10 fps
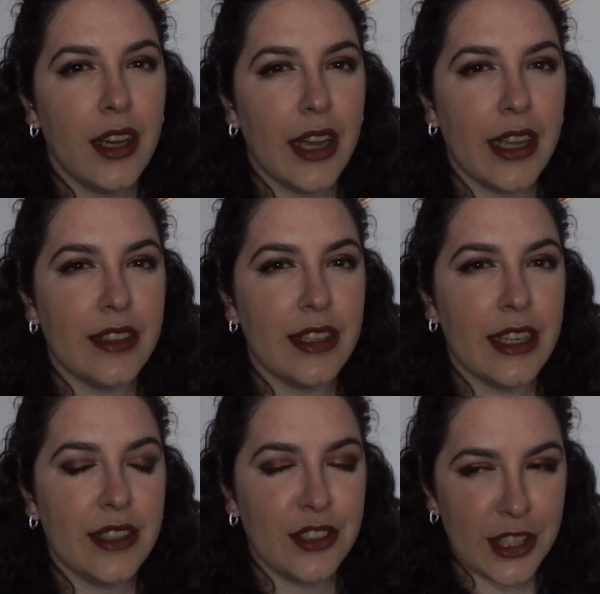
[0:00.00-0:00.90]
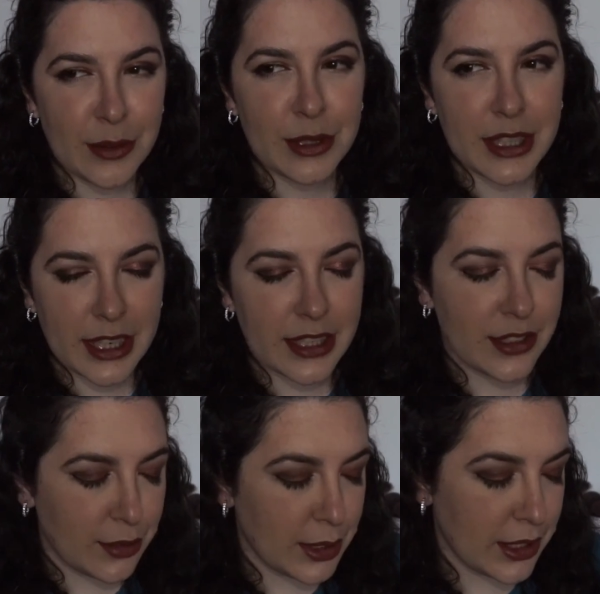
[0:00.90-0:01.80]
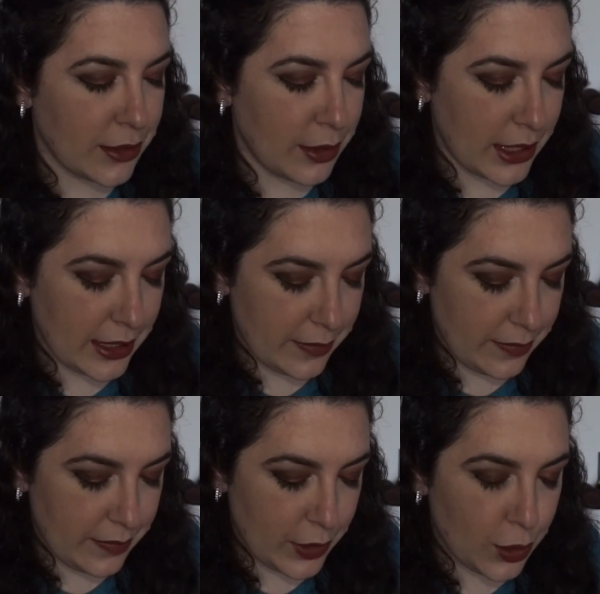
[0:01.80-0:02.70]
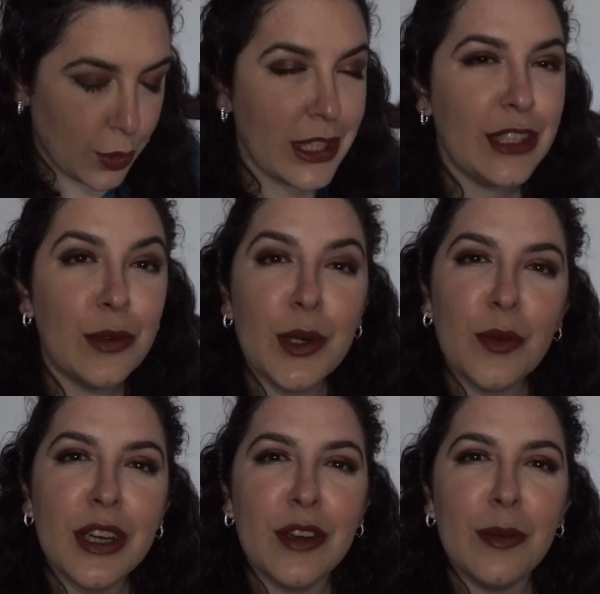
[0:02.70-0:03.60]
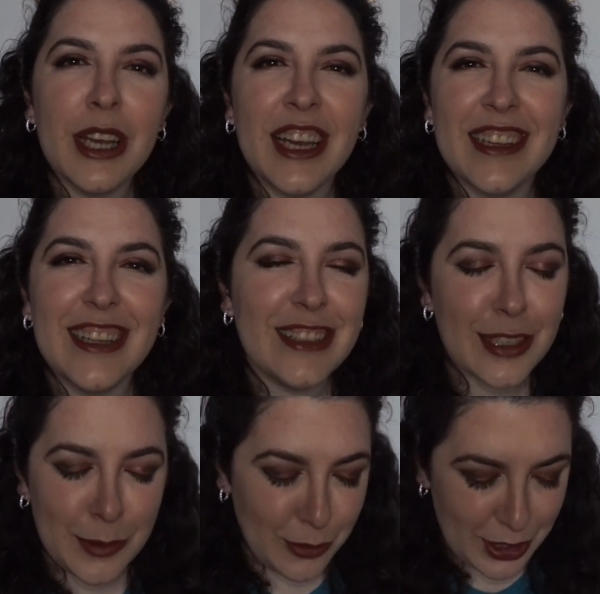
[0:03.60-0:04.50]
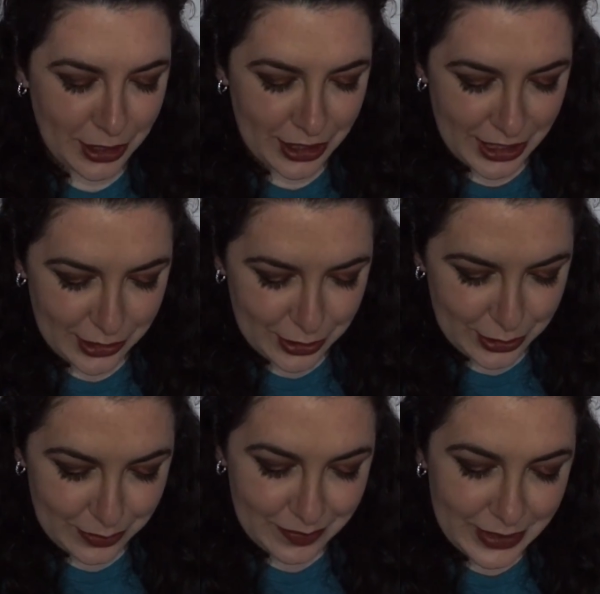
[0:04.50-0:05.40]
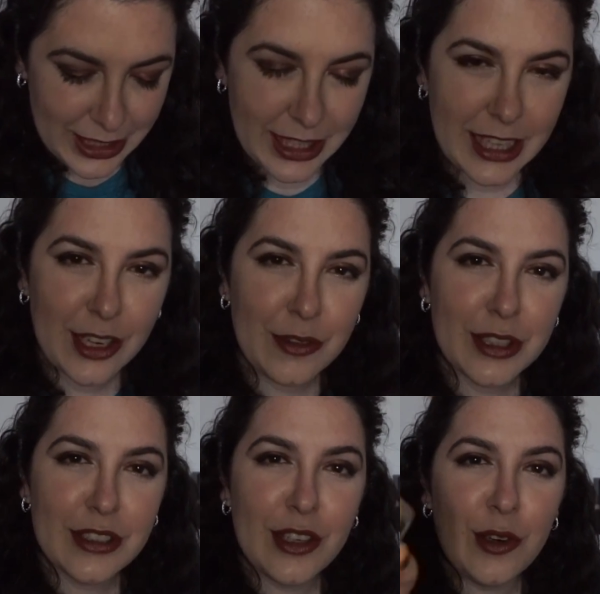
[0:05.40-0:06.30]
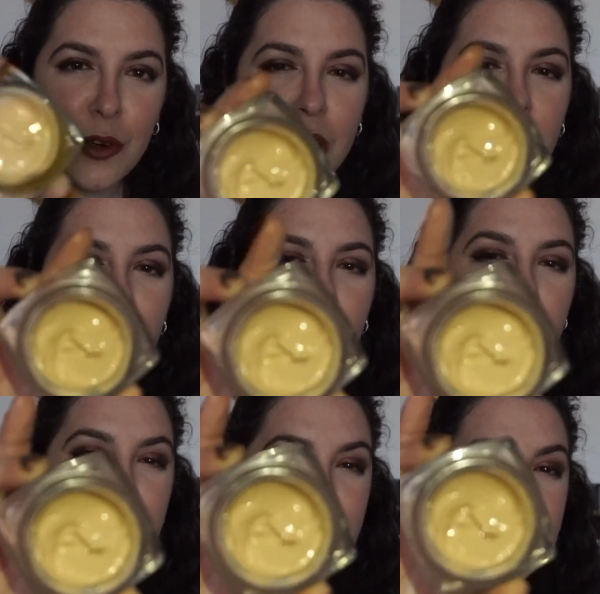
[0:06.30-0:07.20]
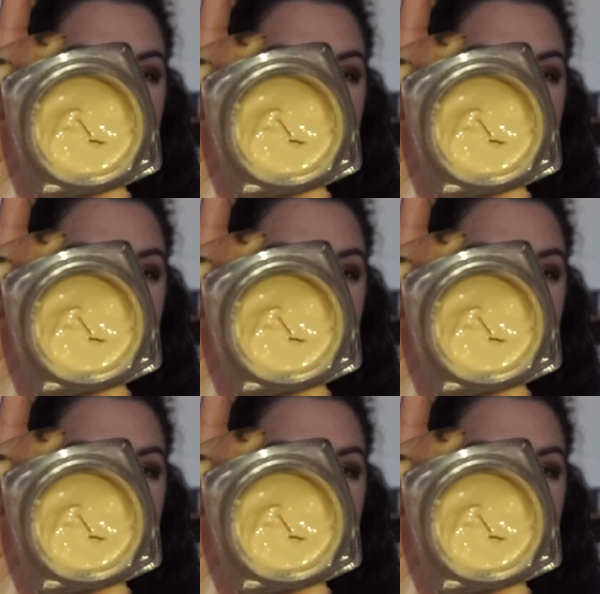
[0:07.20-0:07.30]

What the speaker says: and today is January 2nd, 2020. 2021, oh my god, that's gonna be really hard to get used to, like always. So, since